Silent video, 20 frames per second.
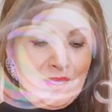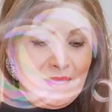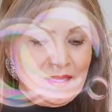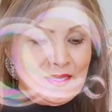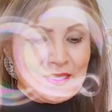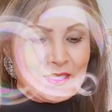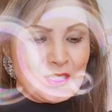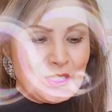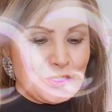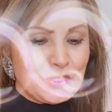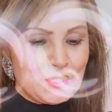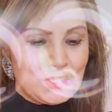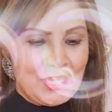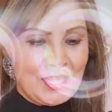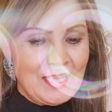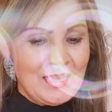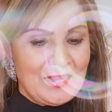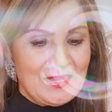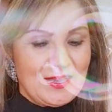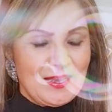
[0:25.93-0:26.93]
So
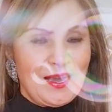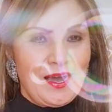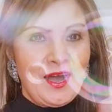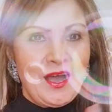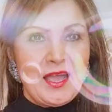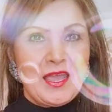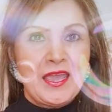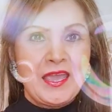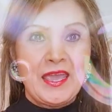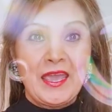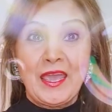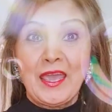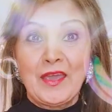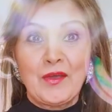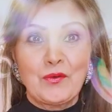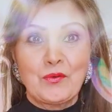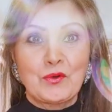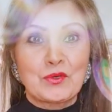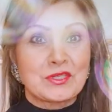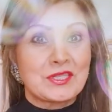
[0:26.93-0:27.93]
today I
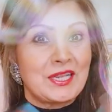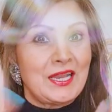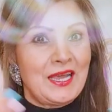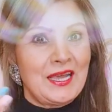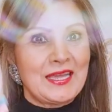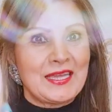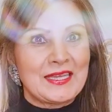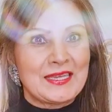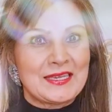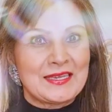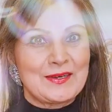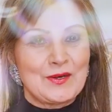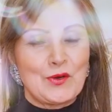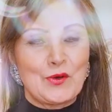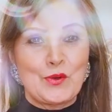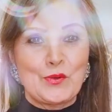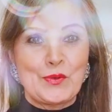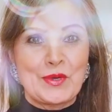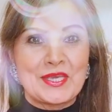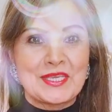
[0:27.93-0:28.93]
was like
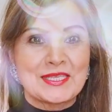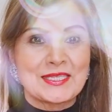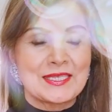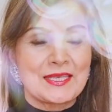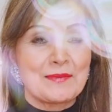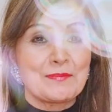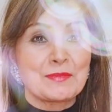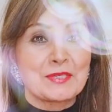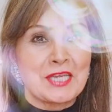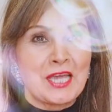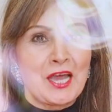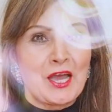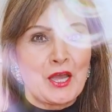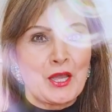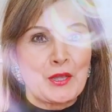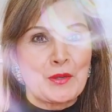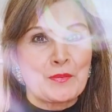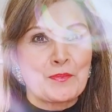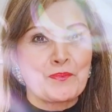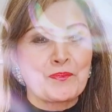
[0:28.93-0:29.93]
always
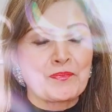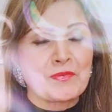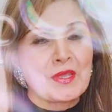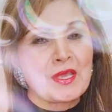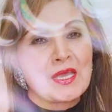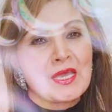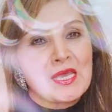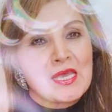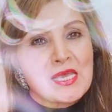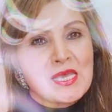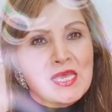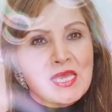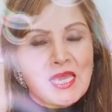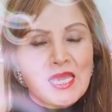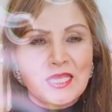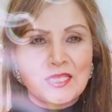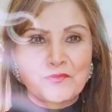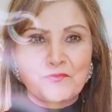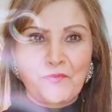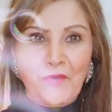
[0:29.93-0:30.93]
sometime.
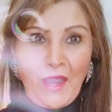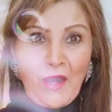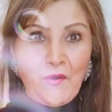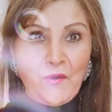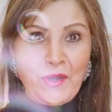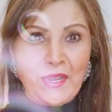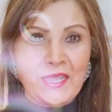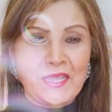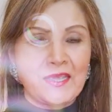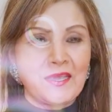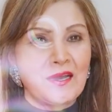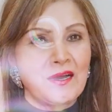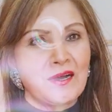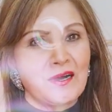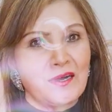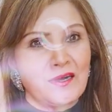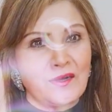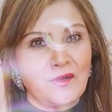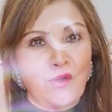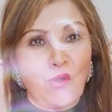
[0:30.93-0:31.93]
It's very
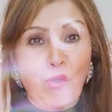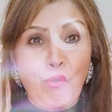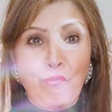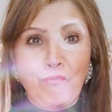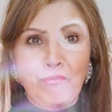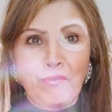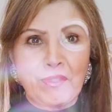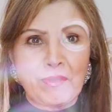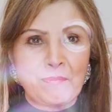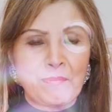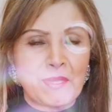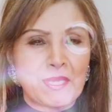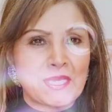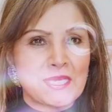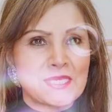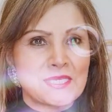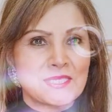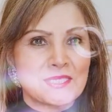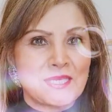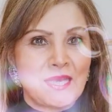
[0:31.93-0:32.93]
often
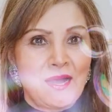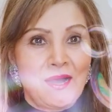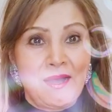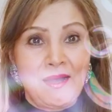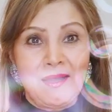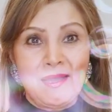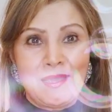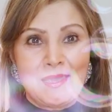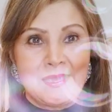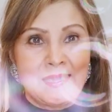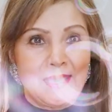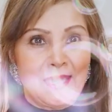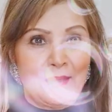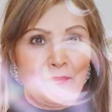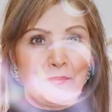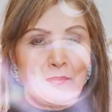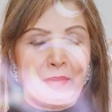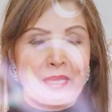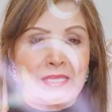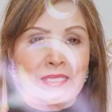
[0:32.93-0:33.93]
because I
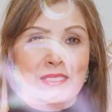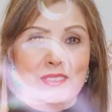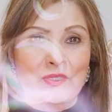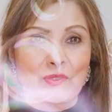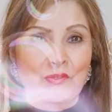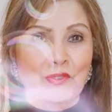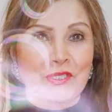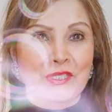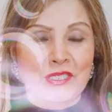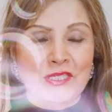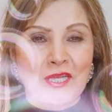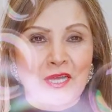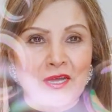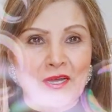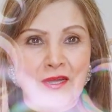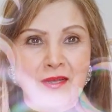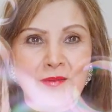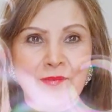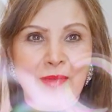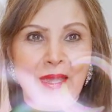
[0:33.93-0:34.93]
get message all the
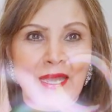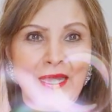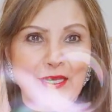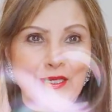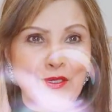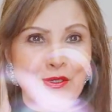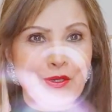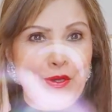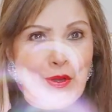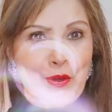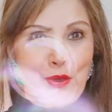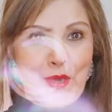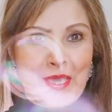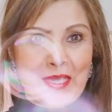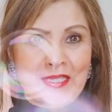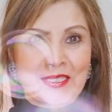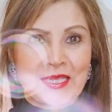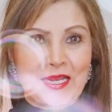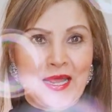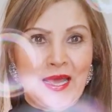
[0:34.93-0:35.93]
time, and you know,
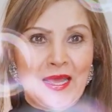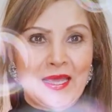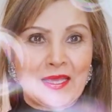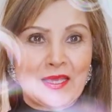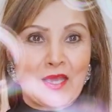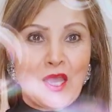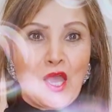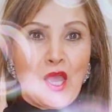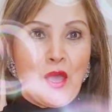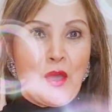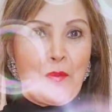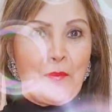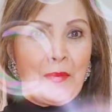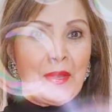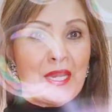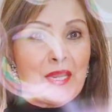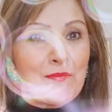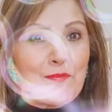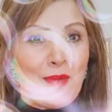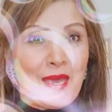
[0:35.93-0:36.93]
it's like
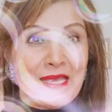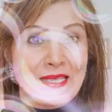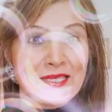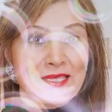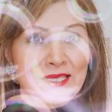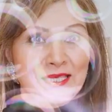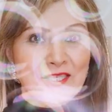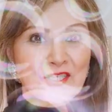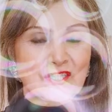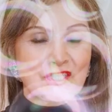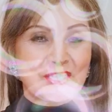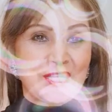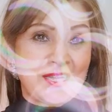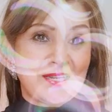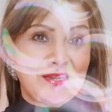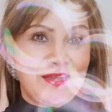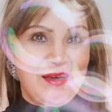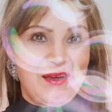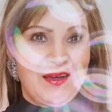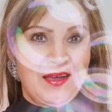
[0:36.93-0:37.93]
many message
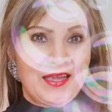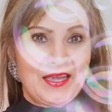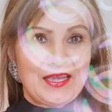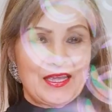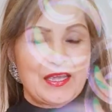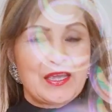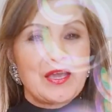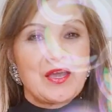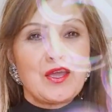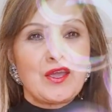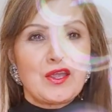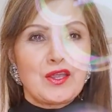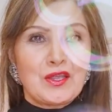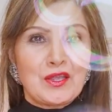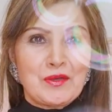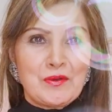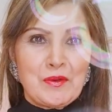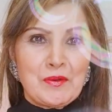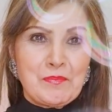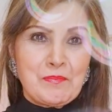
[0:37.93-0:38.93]
that I,
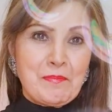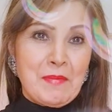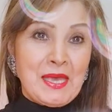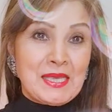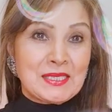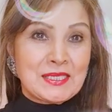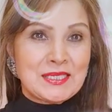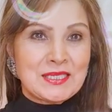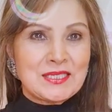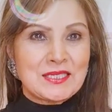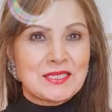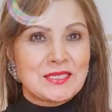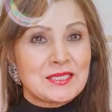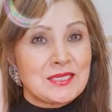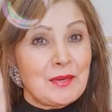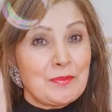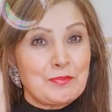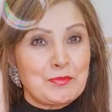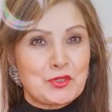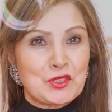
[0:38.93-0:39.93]
message
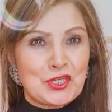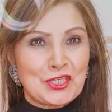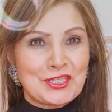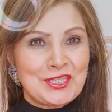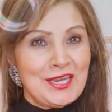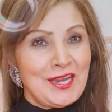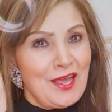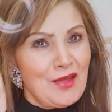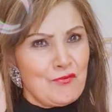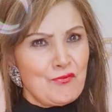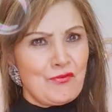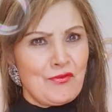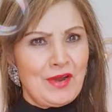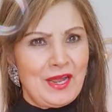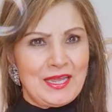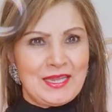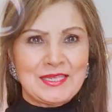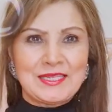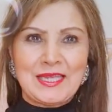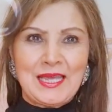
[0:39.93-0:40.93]
subject that I
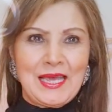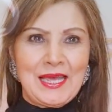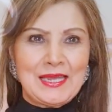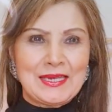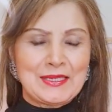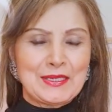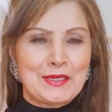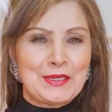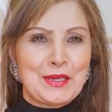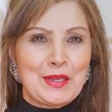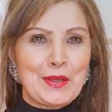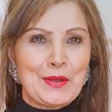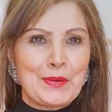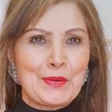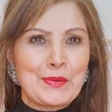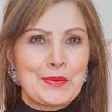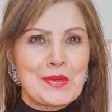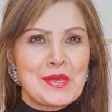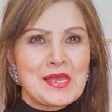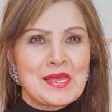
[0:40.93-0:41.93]
write, and you know,